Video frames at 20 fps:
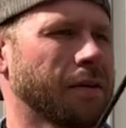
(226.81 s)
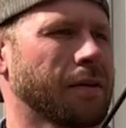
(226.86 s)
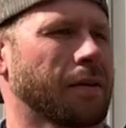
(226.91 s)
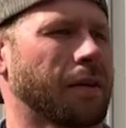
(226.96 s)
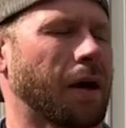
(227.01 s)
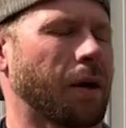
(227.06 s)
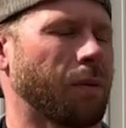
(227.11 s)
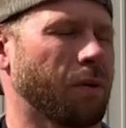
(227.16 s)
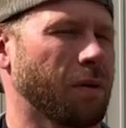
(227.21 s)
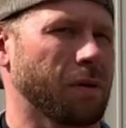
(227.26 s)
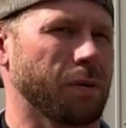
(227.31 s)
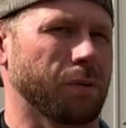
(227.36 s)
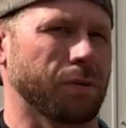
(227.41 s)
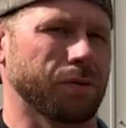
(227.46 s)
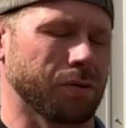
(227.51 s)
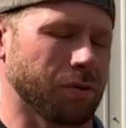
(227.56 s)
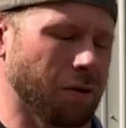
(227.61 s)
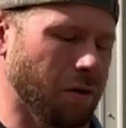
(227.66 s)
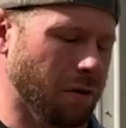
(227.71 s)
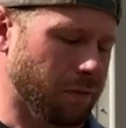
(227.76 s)
That one, it was
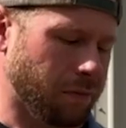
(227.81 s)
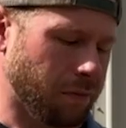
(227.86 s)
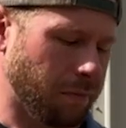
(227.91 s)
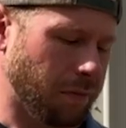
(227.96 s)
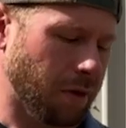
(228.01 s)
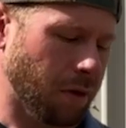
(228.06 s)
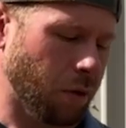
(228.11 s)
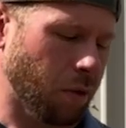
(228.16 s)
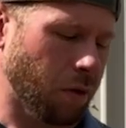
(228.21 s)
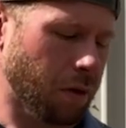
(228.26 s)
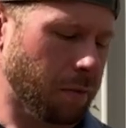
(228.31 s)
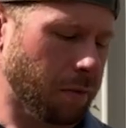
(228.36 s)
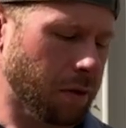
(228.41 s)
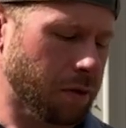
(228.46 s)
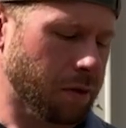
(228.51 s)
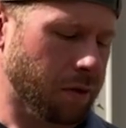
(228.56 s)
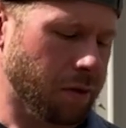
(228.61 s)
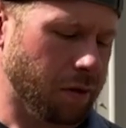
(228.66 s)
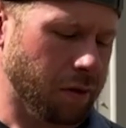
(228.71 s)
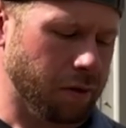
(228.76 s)
just hard for me to acquire my
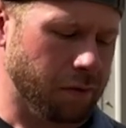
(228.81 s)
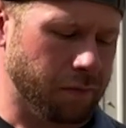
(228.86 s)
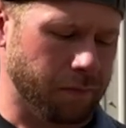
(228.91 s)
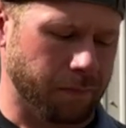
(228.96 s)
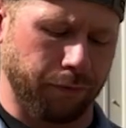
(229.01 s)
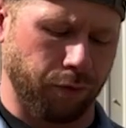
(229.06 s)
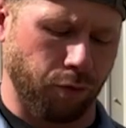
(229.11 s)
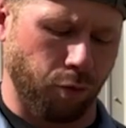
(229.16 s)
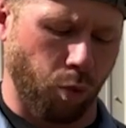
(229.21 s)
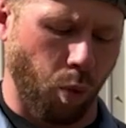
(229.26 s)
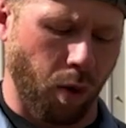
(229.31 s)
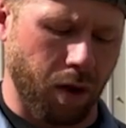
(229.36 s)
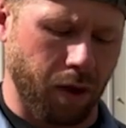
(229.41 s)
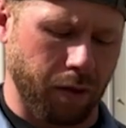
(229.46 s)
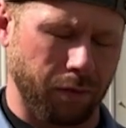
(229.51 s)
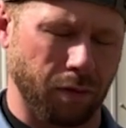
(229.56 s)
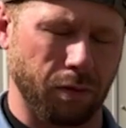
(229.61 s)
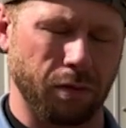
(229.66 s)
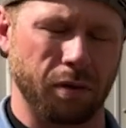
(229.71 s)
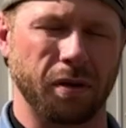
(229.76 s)
target. For
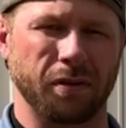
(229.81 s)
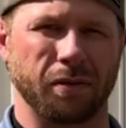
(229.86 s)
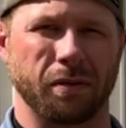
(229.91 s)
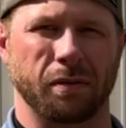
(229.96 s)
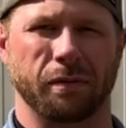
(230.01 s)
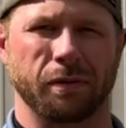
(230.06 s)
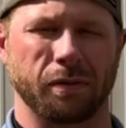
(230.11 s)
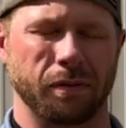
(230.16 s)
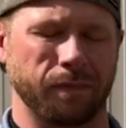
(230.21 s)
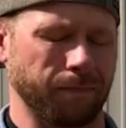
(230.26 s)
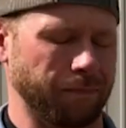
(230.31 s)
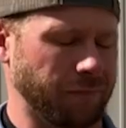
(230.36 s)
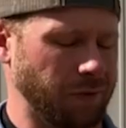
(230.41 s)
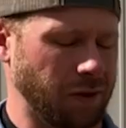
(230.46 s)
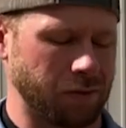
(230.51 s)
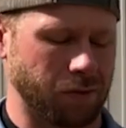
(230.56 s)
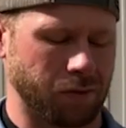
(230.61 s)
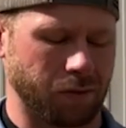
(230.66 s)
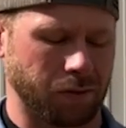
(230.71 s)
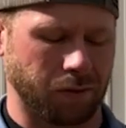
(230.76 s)
whatever reason,
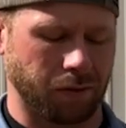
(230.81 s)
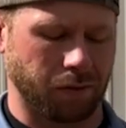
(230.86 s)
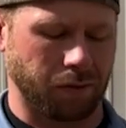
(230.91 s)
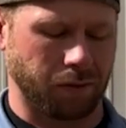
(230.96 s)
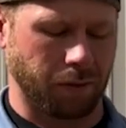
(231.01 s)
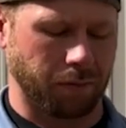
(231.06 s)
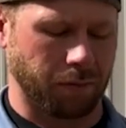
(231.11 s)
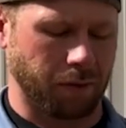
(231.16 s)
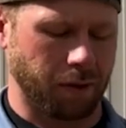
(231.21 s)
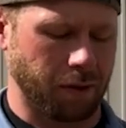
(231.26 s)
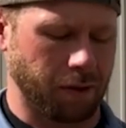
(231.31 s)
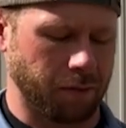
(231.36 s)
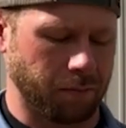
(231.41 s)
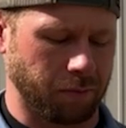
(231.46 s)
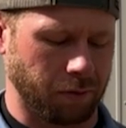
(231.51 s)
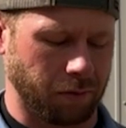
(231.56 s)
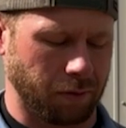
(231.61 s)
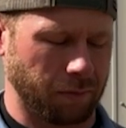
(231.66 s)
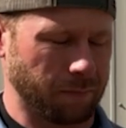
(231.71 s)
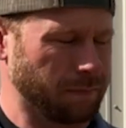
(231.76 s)
it just,
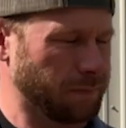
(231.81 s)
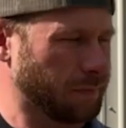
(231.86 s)
sometimes